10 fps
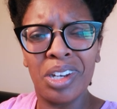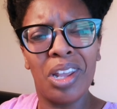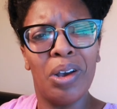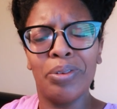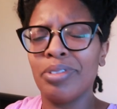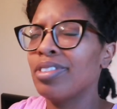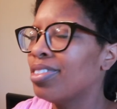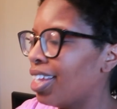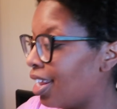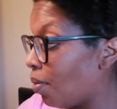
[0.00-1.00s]
No.
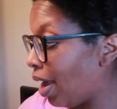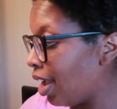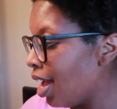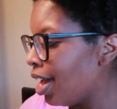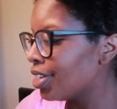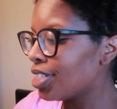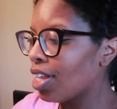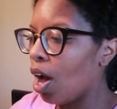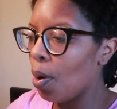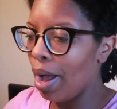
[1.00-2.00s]
Anyway,
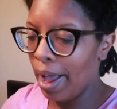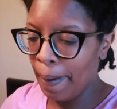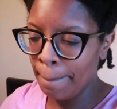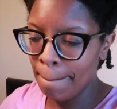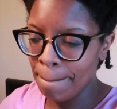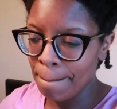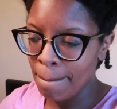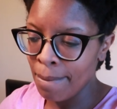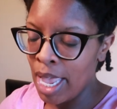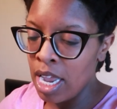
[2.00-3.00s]
so um
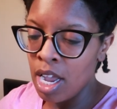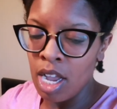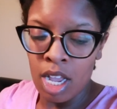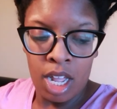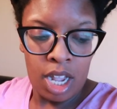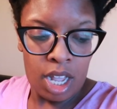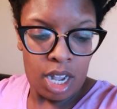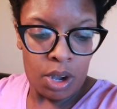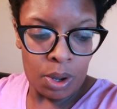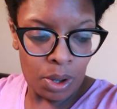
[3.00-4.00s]

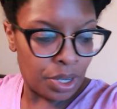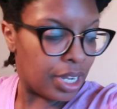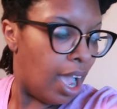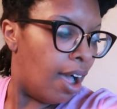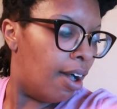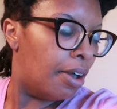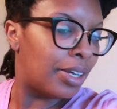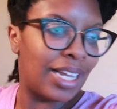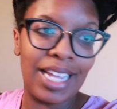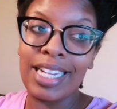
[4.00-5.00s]
Whew, y'all,
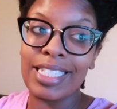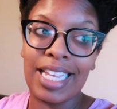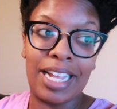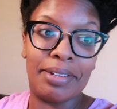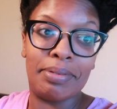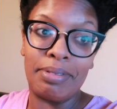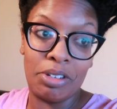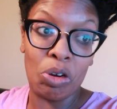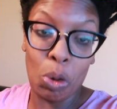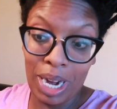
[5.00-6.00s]
it is
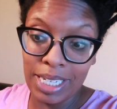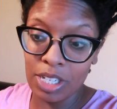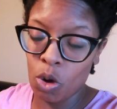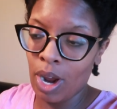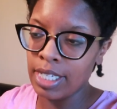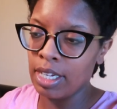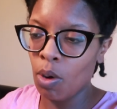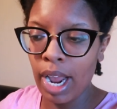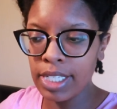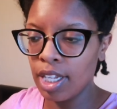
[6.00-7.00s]
getting crazy, crazy,
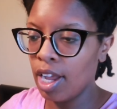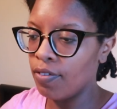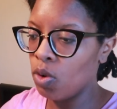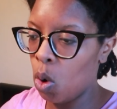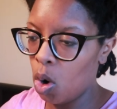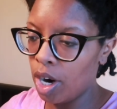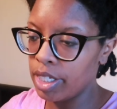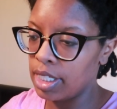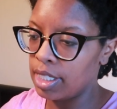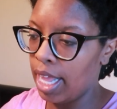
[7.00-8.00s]
crazy. Of
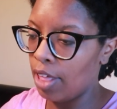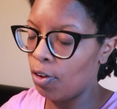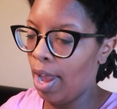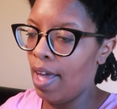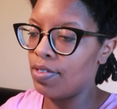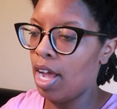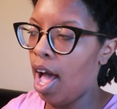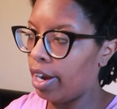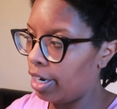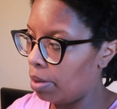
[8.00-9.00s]
course, now they're having a
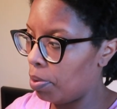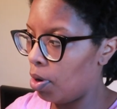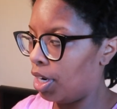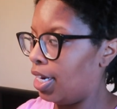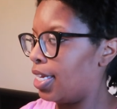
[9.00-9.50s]
holiday party